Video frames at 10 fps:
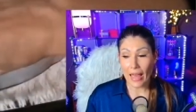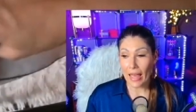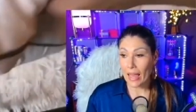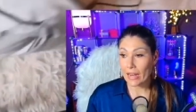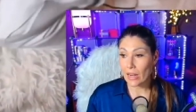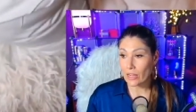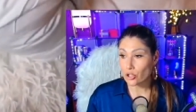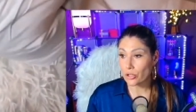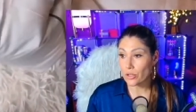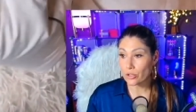and
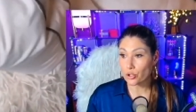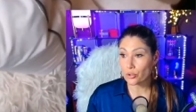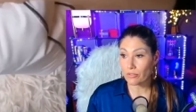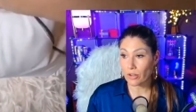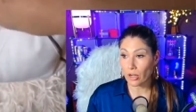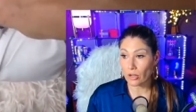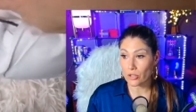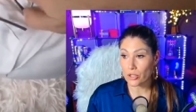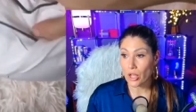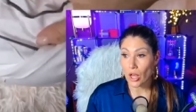actually there are two different
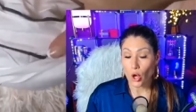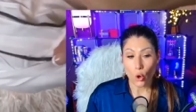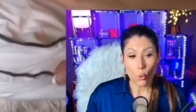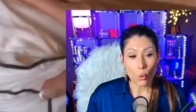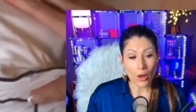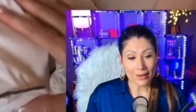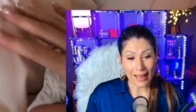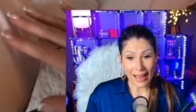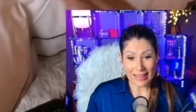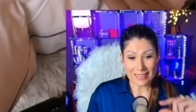colors. One
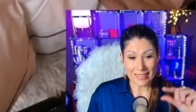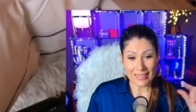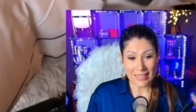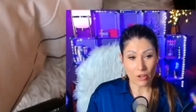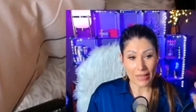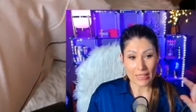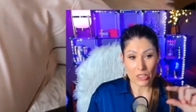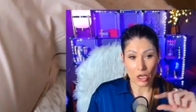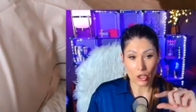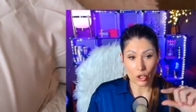has the detail in
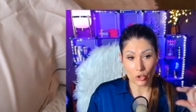dark